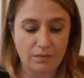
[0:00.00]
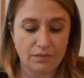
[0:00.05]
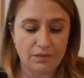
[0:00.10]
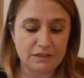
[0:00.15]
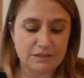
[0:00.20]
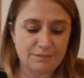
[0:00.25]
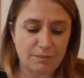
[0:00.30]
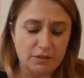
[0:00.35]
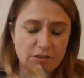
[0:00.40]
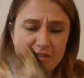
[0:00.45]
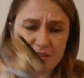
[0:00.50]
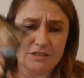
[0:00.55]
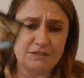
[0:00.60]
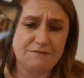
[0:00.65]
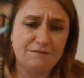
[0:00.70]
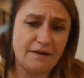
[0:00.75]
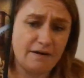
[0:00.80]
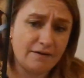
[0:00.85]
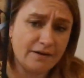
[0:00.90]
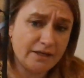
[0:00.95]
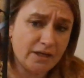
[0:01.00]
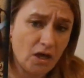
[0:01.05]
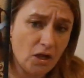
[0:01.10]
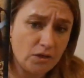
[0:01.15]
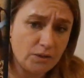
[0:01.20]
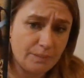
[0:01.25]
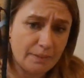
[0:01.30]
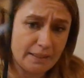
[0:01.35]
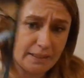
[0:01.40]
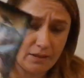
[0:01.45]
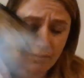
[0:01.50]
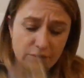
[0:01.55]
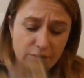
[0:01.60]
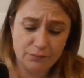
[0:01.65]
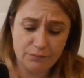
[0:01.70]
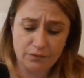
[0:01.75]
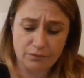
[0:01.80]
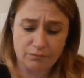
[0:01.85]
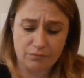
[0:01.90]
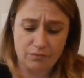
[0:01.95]
This person is very codependent on
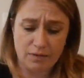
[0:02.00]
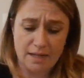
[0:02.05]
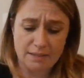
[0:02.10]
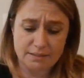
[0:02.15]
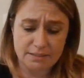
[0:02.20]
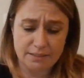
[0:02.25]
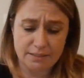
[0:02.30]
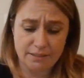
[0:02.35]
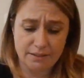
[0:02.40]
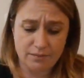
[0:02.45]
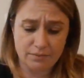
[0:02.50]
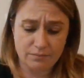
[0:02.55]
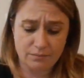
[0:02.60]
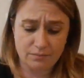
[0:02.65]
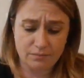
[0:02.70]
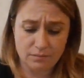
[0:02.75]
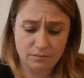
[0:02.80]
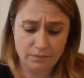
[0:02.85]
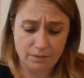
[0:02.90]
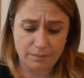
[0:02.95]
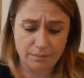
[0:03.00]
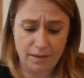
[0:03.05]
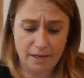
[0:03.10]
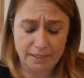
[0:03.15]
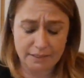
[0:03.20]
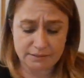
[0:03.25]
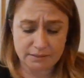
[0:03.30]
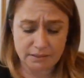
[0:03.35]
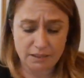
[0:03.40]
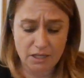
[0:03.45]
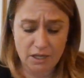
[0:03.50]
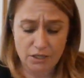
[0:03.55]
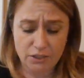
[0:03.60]
you with the rats here, the mice.